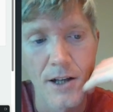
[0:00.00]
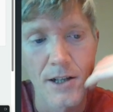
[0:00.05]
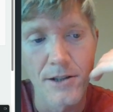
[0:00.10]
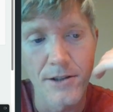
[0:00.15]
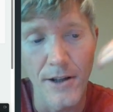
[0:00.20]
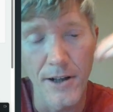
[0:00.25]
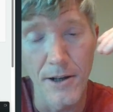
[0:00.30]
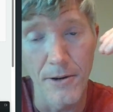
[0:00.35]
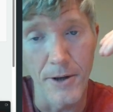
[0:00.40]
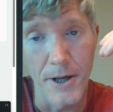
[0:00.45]

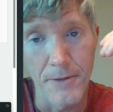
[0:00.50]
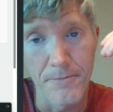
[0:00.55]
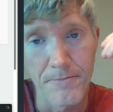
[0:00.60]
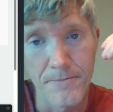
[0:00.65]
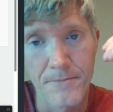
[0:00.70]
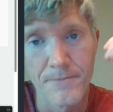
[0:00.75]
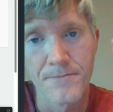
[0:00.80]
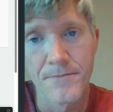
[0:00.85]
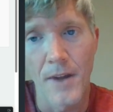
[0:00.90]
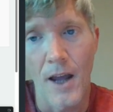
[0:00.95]
So anyway,
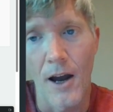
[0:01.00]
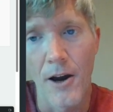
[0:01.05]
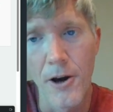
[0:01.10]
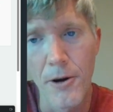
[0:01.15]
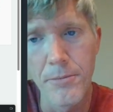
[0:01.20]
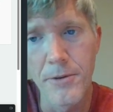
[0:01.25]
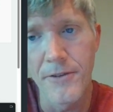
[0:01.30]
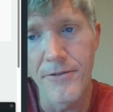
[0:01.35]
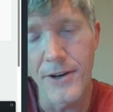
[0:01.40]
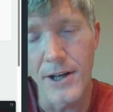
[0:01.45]
I
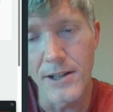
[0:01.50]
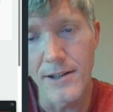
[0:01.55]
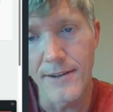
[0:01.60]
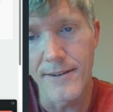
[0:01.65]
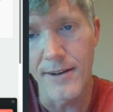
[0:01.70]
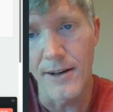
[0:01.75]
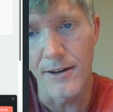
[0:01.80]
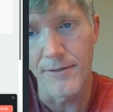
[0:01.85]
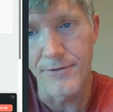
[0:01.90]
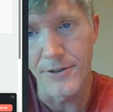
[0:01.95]
hope you found this
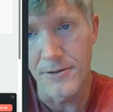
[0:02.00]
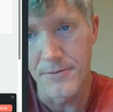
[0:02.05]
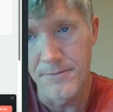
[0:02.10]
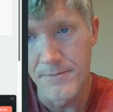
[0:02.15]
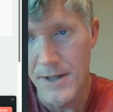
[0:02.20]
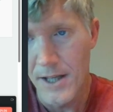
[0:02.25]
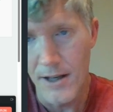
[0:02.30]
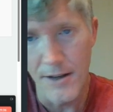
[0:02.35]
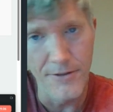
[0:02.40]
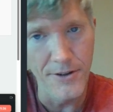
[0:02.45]

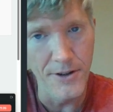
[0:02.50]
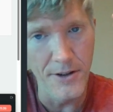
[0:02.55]
helpful. If you